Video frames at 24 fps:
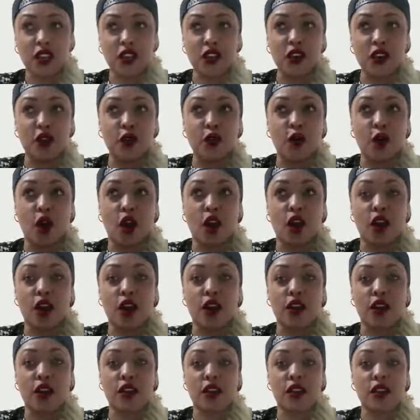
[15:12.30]
you
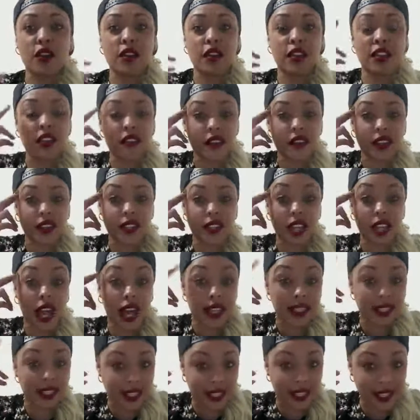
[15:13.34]
are given this
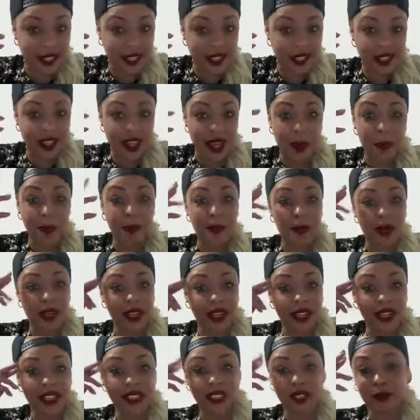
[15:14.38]
idea that
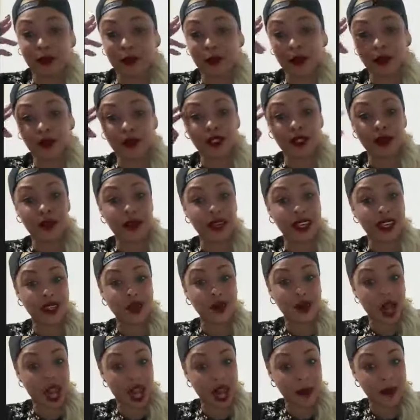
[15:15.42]
money is supposed to make you
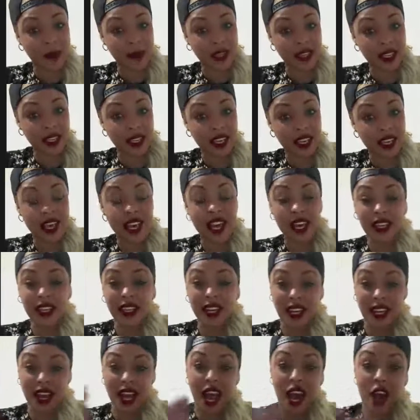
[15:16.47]
happy, and yet
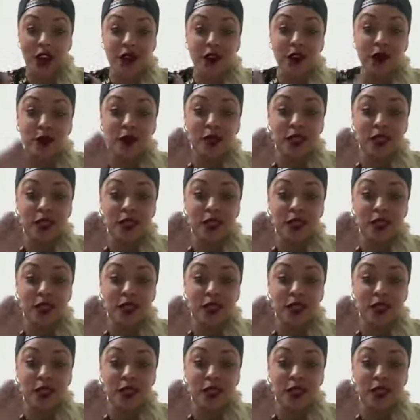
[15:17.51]
how you're